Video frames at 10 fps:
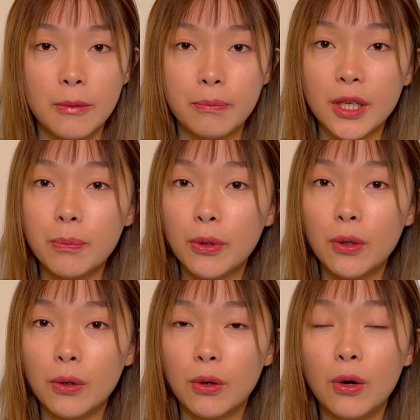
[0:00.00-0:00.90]

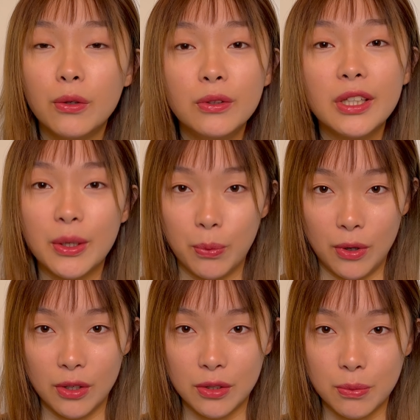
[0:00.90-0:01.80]
people only
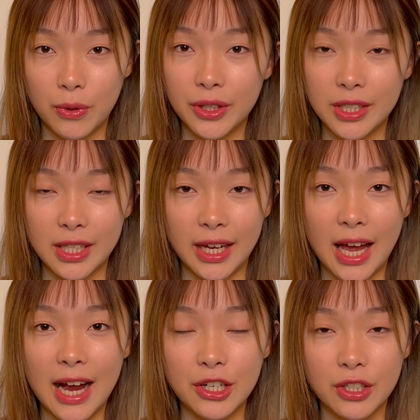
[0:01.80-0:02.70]
want what the state
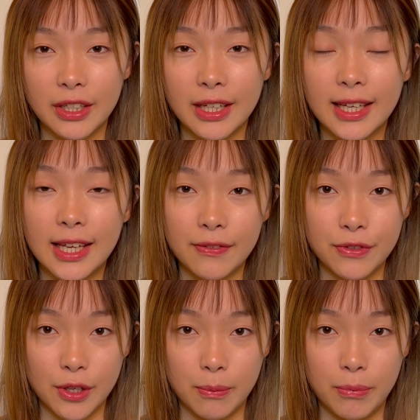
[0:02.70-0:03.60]
actually gives them